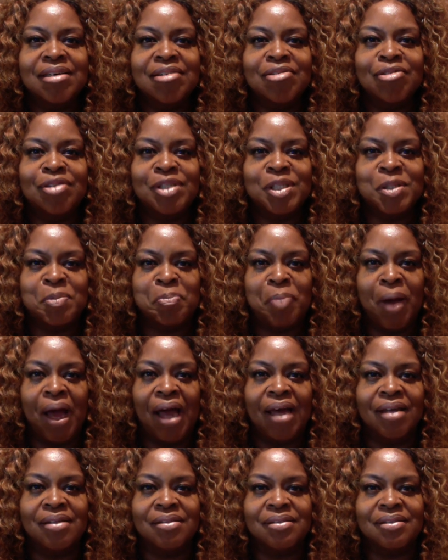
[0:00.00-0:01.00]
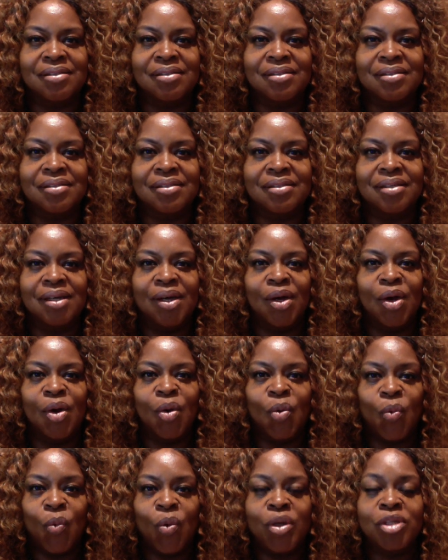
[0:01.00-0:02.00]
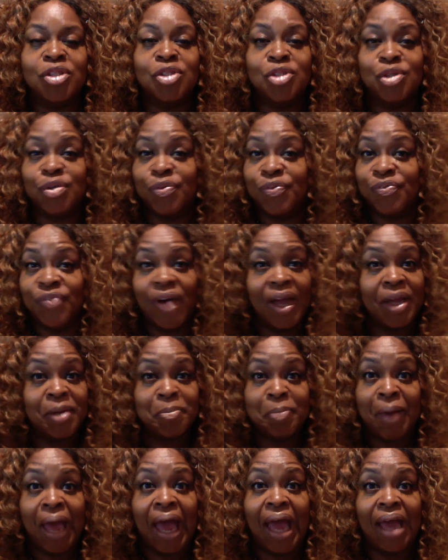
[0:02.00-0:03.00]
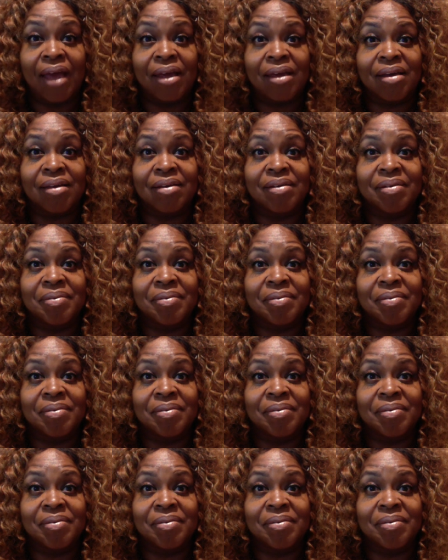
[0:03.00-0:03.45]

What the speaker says: response was to fight back,